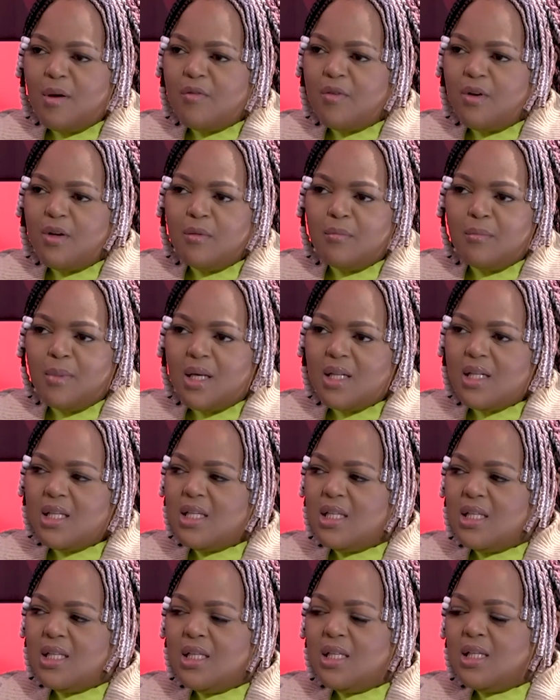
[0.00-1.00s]
friend
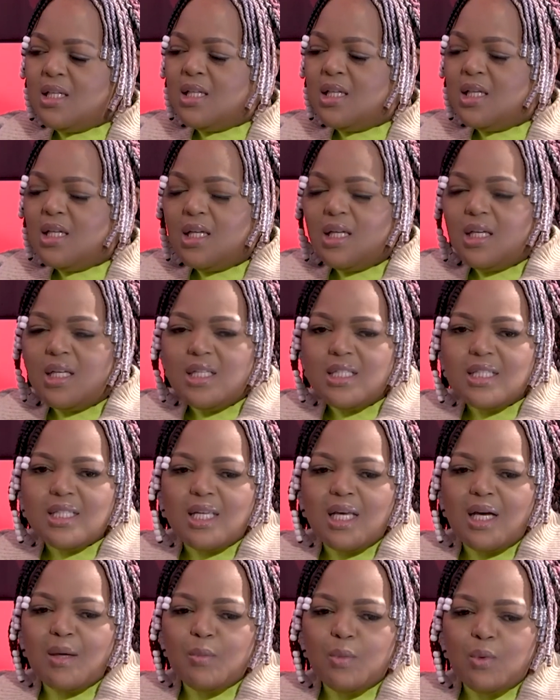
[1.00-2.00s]
Bali,
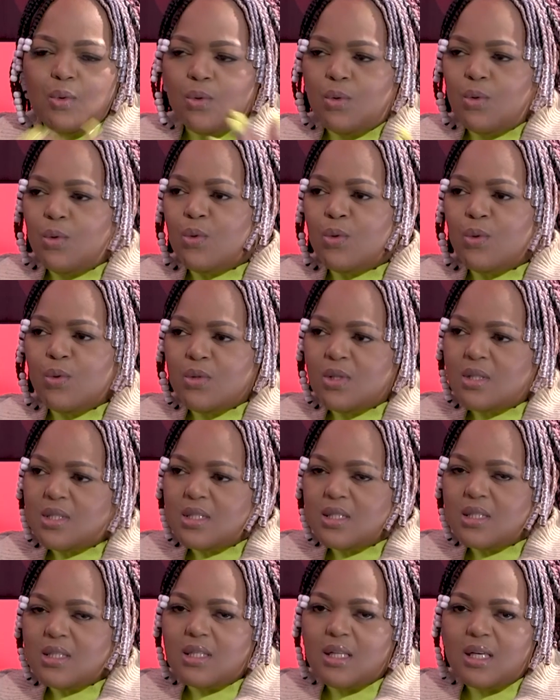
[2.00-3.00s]
Tiamo, Cook Sister.